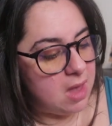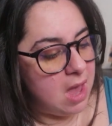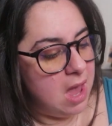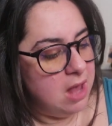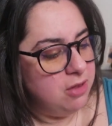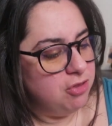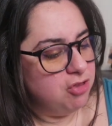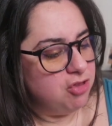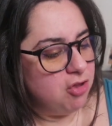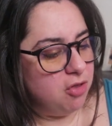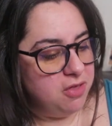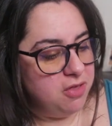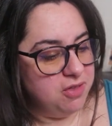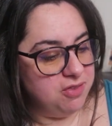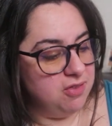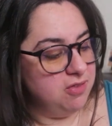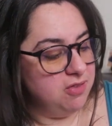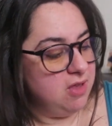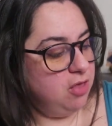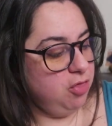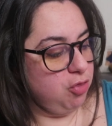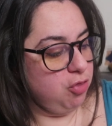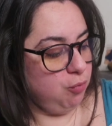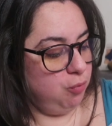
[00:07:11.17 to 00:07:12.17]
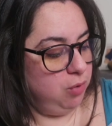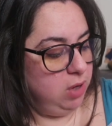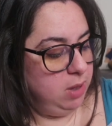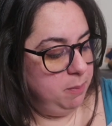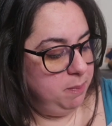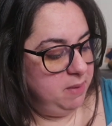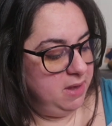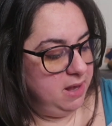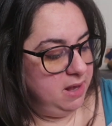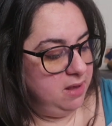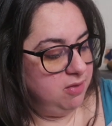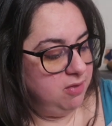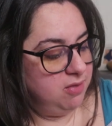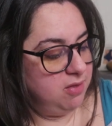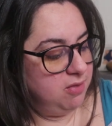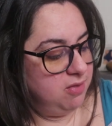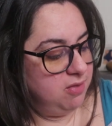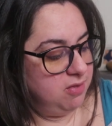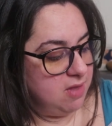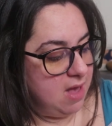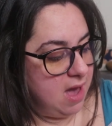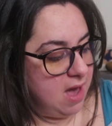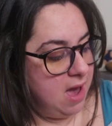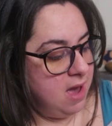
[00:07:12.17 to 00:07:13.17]
And so this is a three-piece
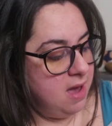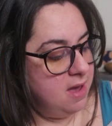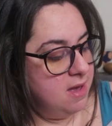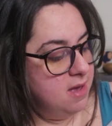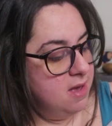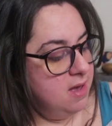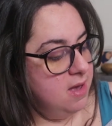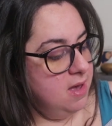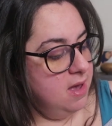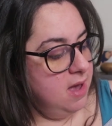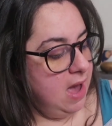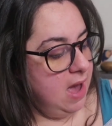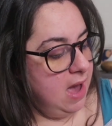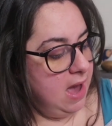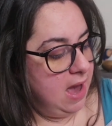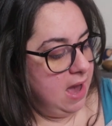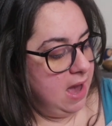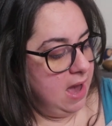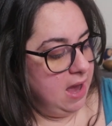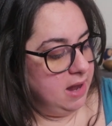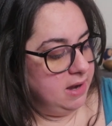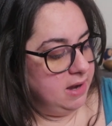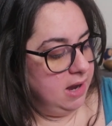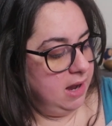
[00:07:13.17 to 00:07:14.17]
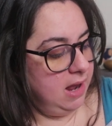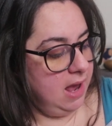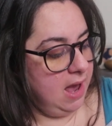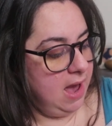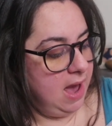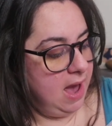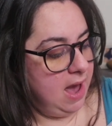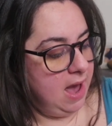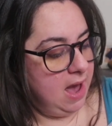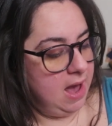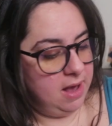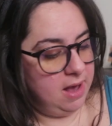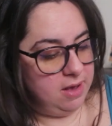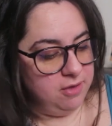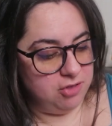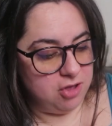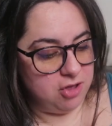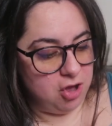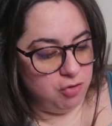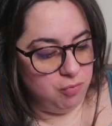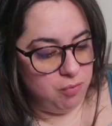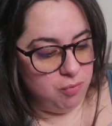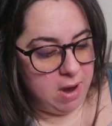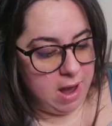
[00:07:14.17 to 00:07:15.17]
set, and it has
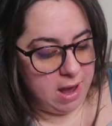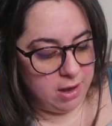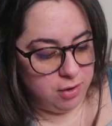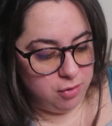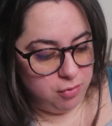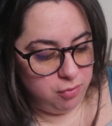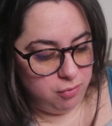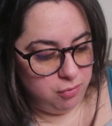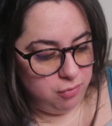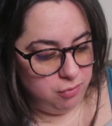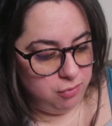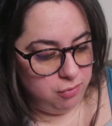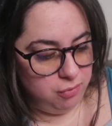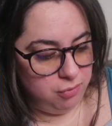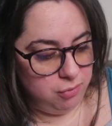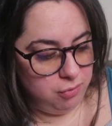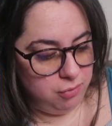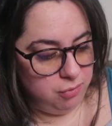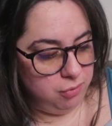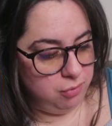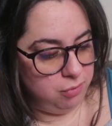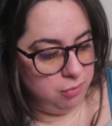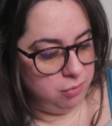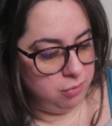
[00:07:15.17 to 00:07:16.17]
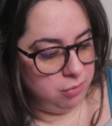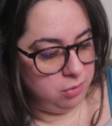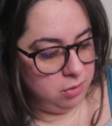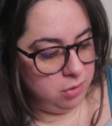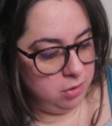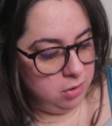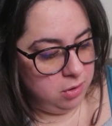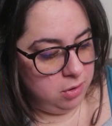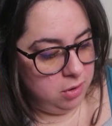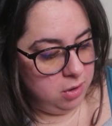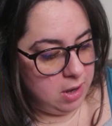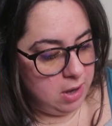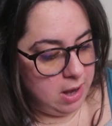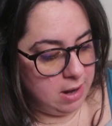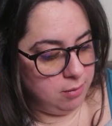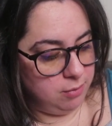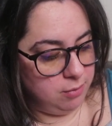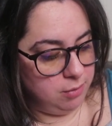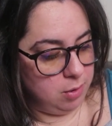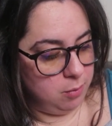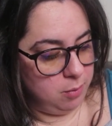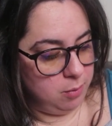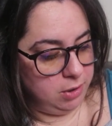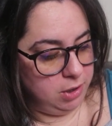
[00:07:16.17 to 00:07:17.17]
a raccoon, I
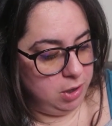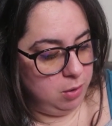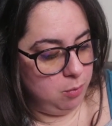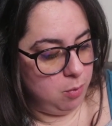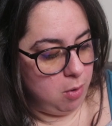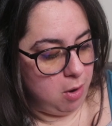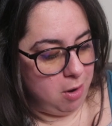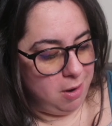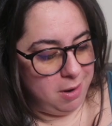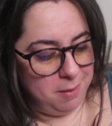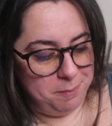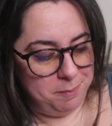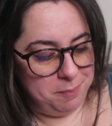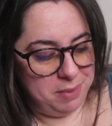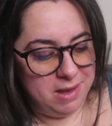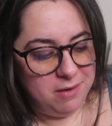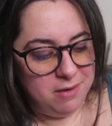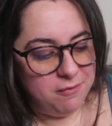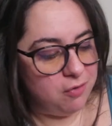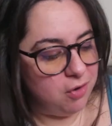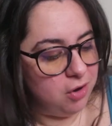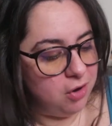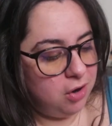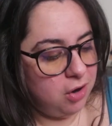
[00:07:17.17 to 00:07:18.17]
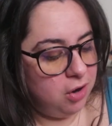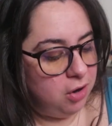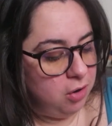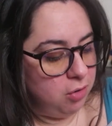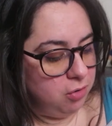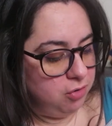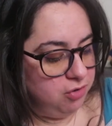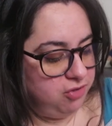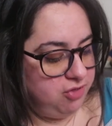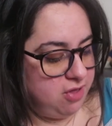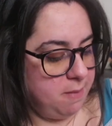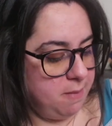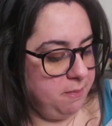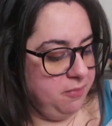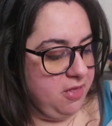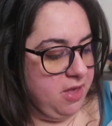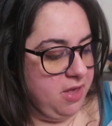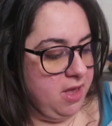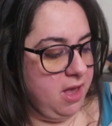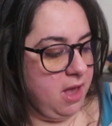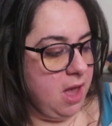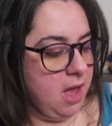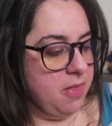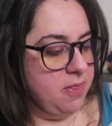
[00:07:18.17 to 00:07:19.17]
don't know what you are, a beaver or
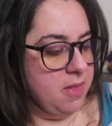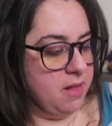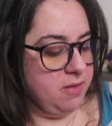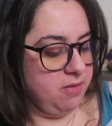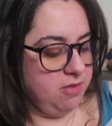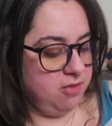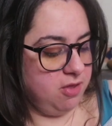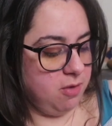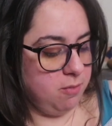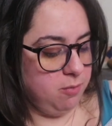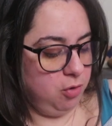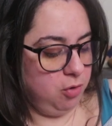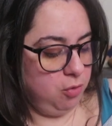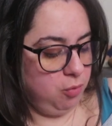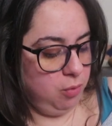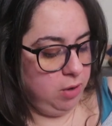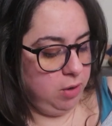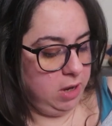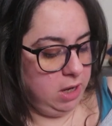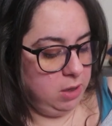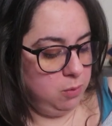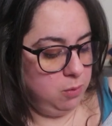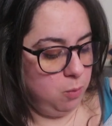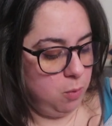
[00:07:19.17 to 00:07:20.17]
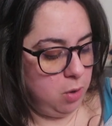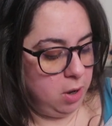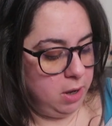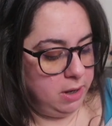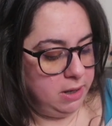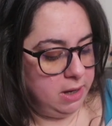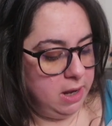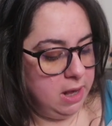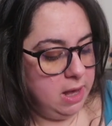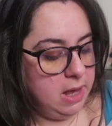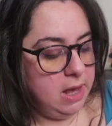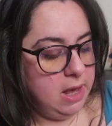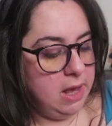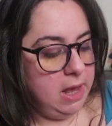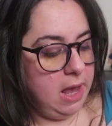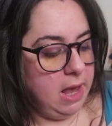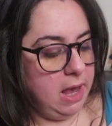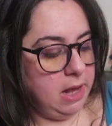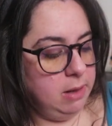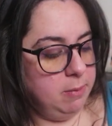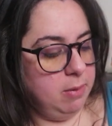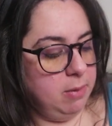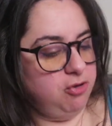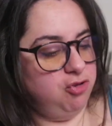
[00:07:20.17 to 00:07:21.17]
something, and then some green one
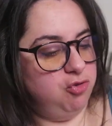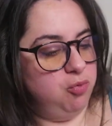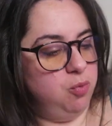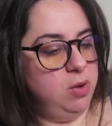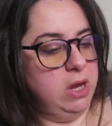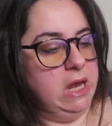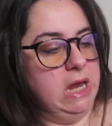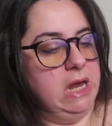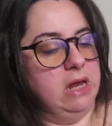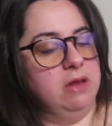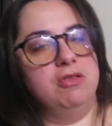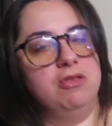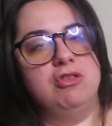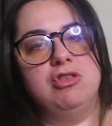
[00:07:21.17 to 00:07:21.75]
in between.